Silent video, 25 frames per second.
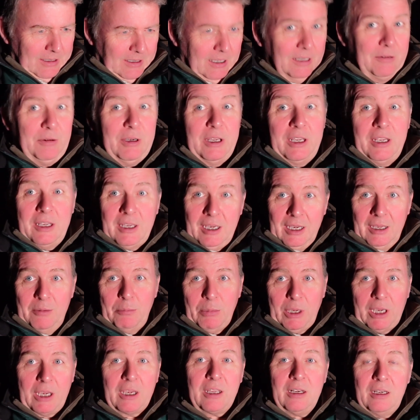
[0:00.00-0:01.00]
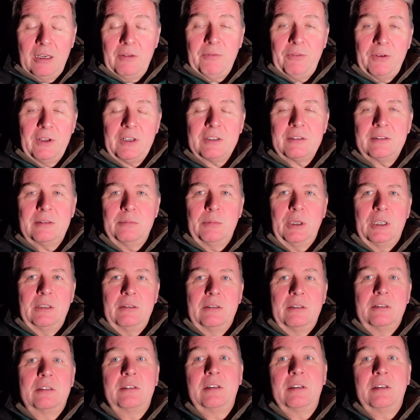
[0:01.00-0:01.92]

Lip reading: Anyway, he came back and he fixed the motor,